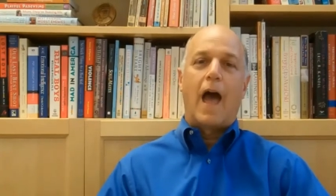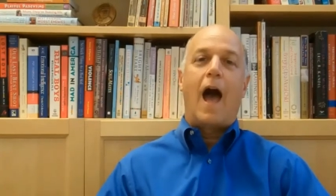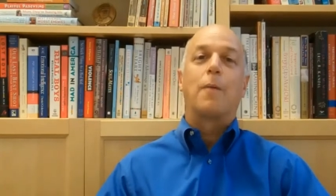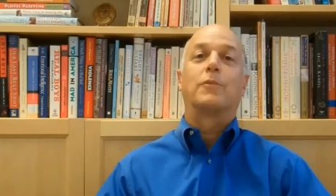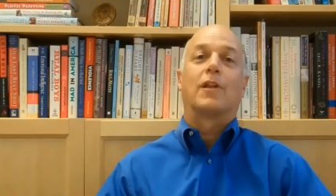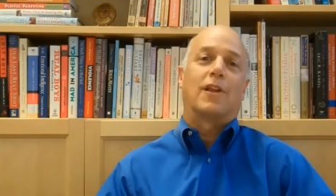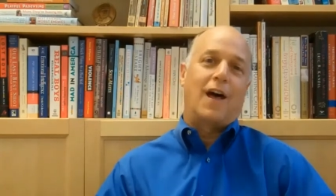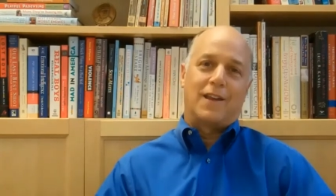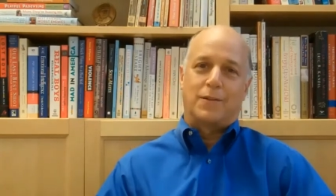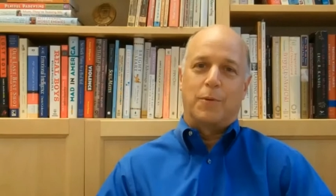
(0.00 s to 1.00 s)
I am
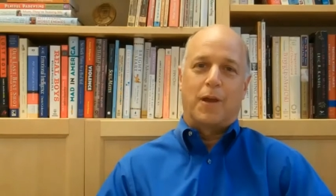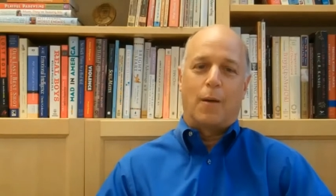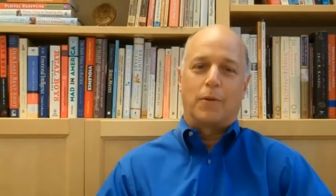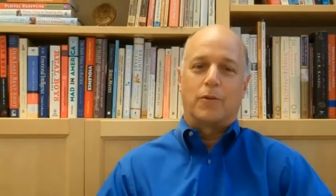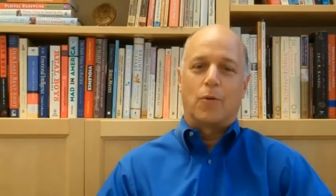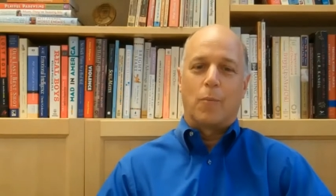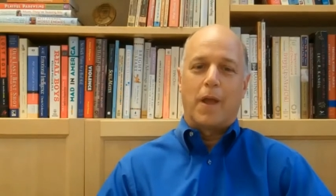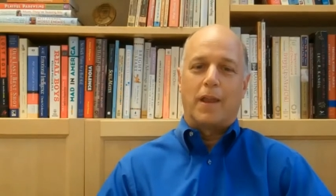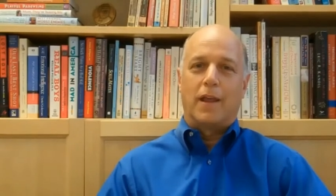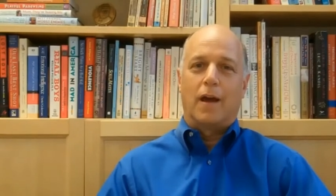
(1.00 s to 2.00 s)
delighted to be coming to
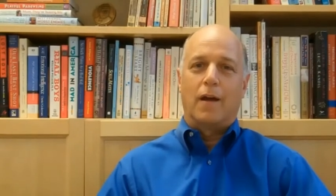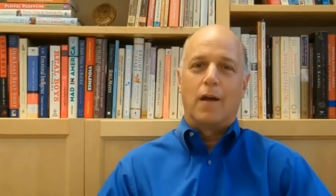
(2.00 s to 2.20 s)
Romania.